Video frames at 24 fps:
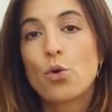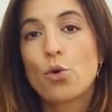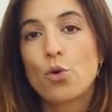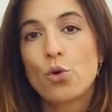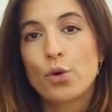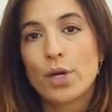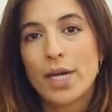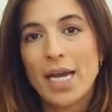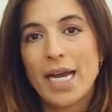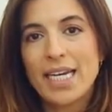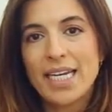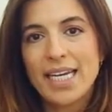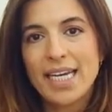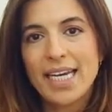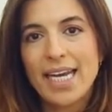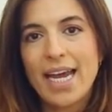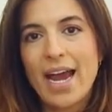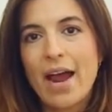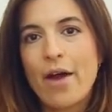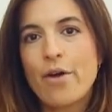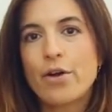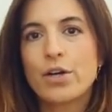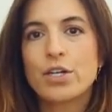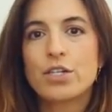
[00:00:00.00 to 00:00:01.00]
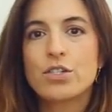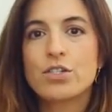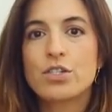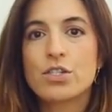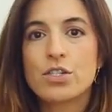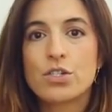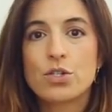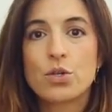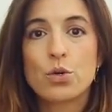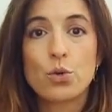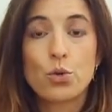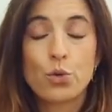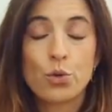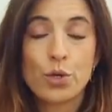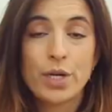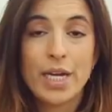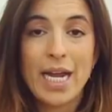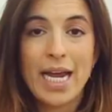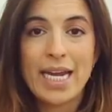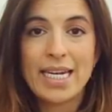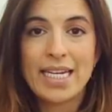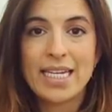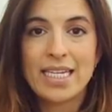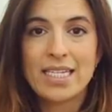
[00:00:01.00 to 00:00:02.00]
organic carrots,
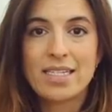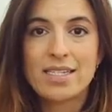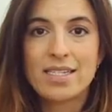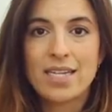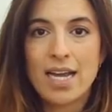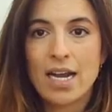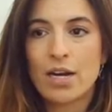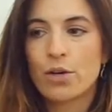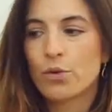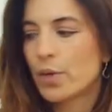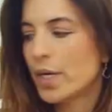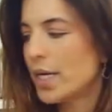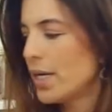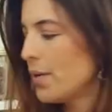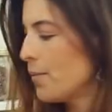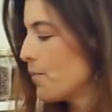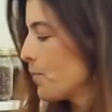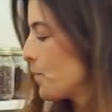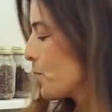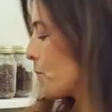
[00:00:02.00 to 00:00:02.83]
organic celery,